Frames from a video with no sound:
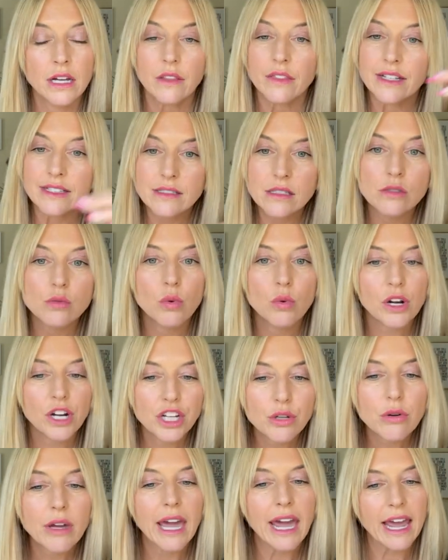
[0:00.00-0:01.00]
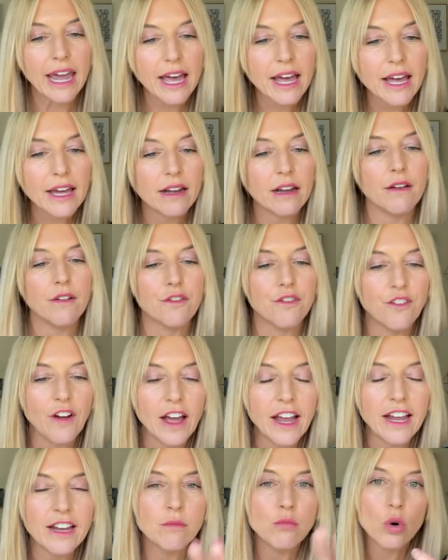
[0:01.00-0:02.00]
This is where you can
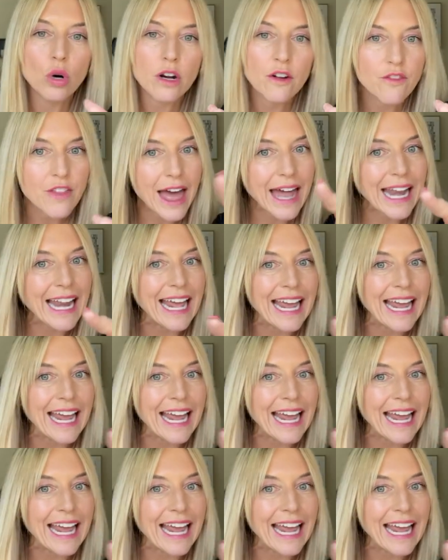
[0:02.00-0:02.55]
find more of that